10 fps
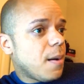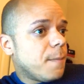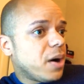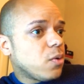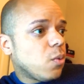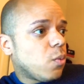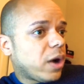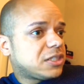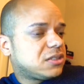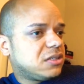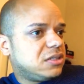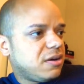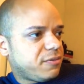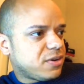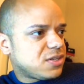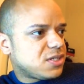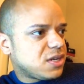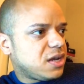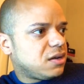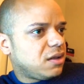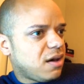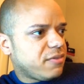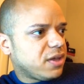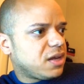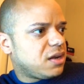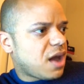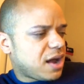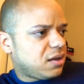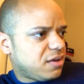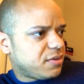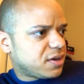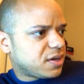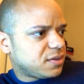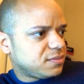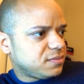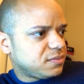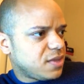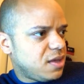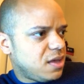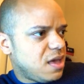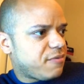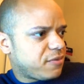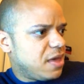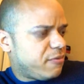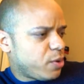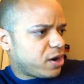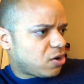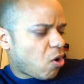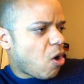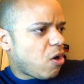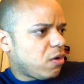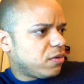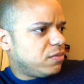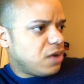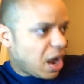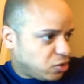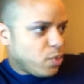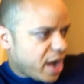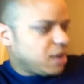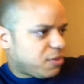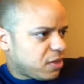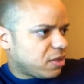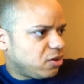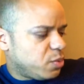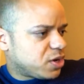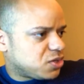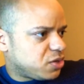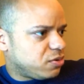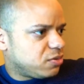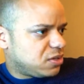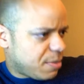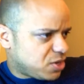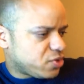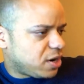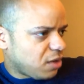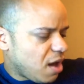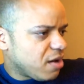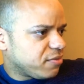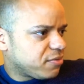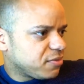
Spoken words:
But what's the difference in loving and not loving? If we're going to call not doing anything that you would consider to demonstrate love,